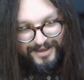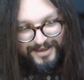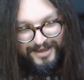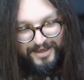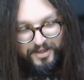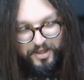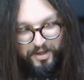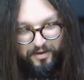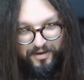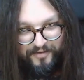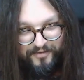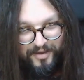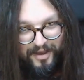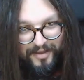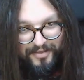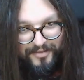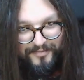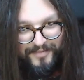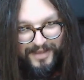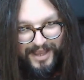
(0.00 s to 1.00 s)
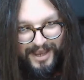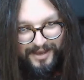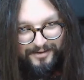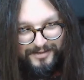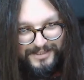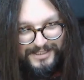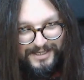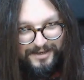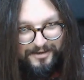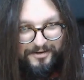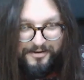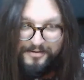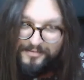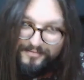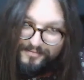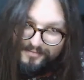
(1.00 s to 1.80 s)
know I've got them now, so